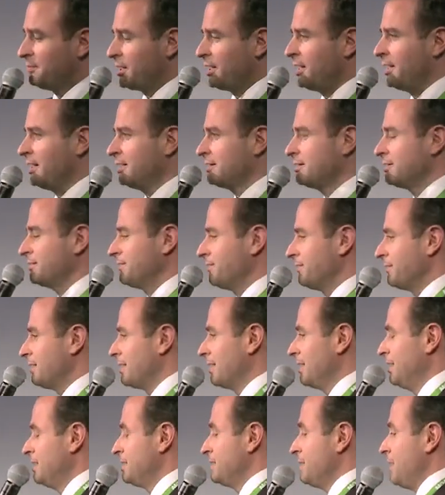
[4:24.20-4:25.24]
but
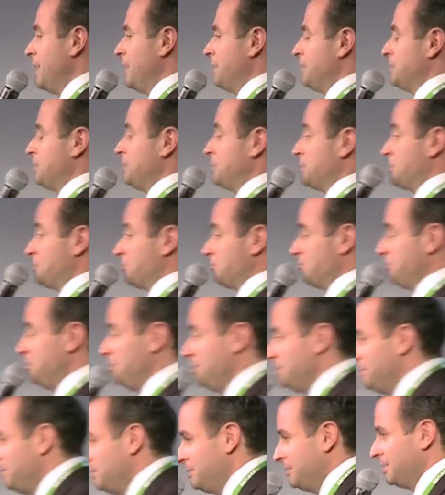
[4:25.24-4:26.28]
it's
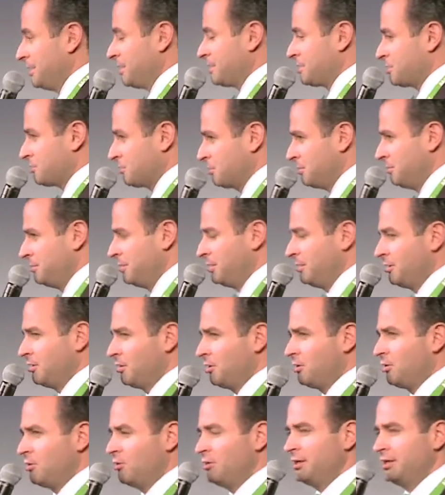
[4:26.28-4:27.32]
extremely, extremely
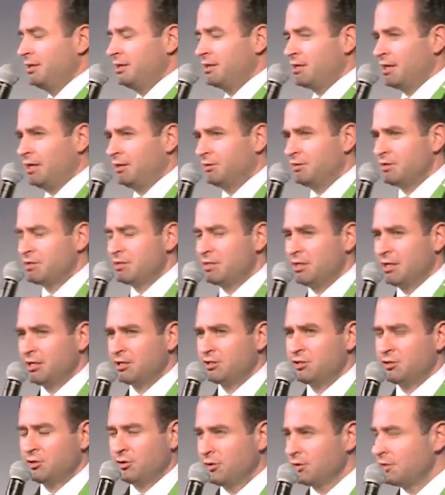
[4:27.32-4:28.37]
low in countries
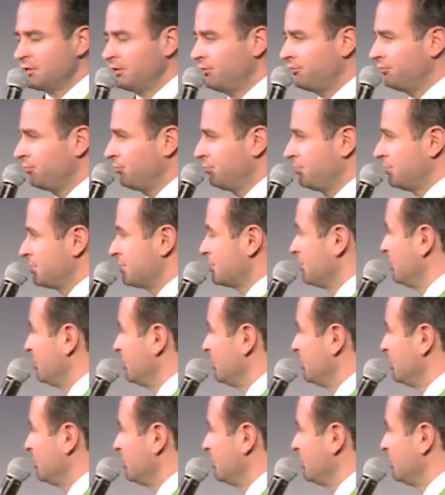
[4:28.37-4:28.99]
like Turkey, for